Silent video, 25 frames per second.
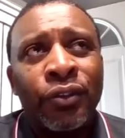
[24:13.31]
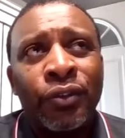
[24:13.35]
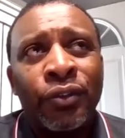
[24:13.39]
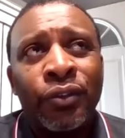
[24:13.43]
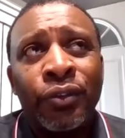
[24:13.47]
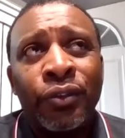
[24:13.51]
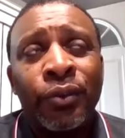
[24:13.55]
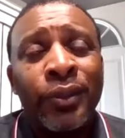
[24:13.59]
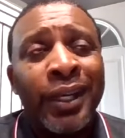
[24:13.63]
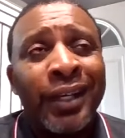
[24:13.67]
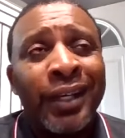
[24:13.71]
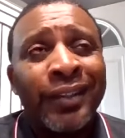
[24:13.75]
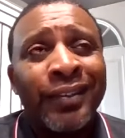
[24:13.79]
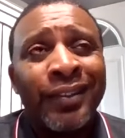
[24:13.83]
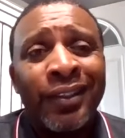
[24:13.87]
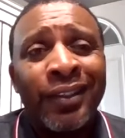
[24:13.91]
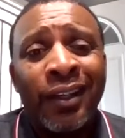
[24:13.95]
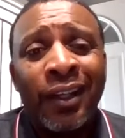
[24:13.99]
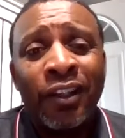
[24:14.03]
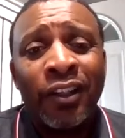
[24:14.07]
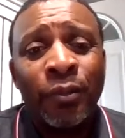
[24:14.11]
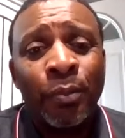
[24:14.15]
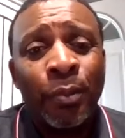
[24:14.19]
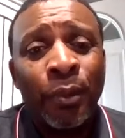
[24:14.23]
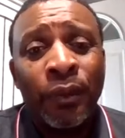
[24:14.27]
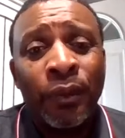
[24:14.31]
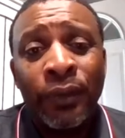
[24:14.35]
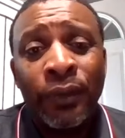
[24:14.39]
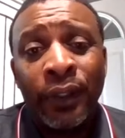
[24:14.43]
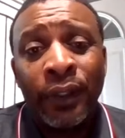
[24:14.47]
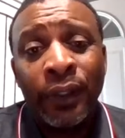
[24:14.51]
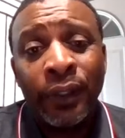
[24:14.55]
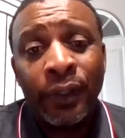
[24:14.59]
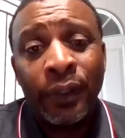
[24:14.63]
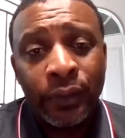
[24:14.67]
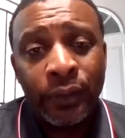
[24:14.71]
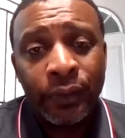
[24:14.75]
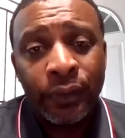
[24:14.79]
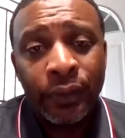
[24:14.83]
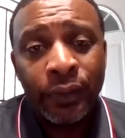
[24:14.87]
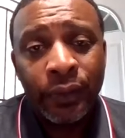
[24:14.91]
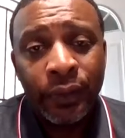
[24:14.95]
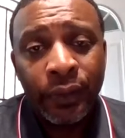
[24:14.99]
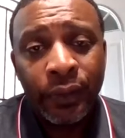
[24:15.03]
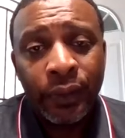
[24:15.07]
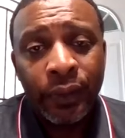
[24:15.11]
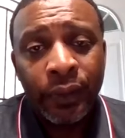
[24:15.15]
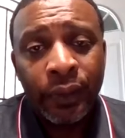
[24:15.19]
to $2,000 per vehicle.